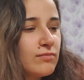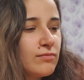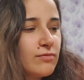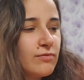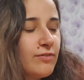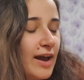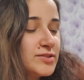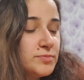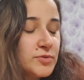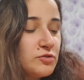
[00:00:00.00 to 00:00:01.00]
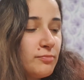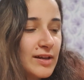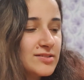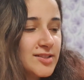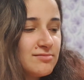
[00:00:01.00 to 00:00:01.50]
fat
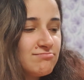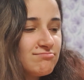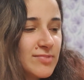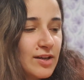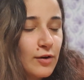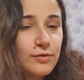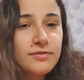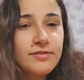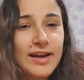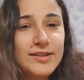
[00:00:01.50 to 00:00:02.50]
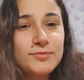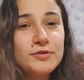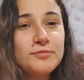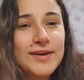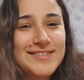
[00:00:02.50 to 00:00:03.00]
movement, fat
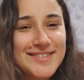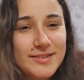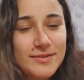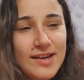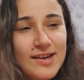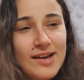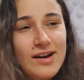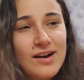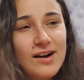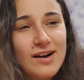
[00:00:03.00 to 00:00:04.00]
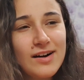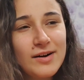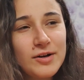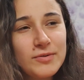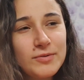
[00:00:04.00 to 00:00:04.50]
movement,
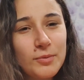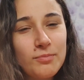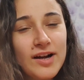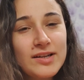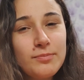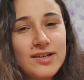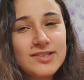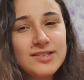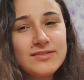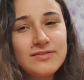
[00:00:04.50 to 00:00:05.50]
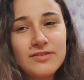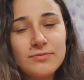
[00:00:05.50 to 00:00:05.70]
or body positivity